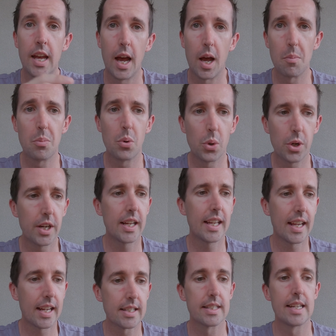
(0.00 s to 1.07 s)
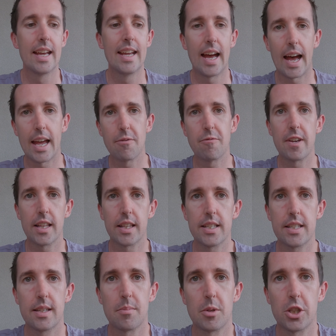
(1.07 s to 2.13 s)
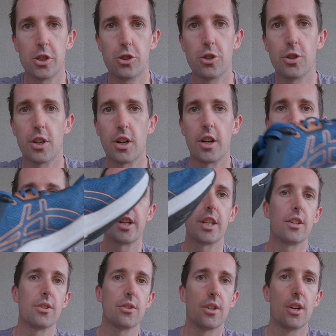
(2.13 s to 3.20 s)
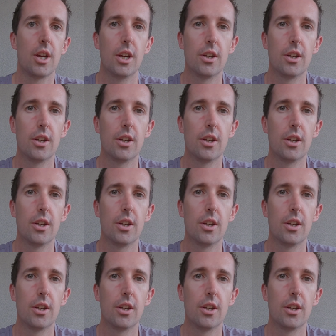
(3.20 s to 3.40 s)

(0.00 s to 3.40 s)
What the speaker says: and put it against a fairly similar shoe that I already use.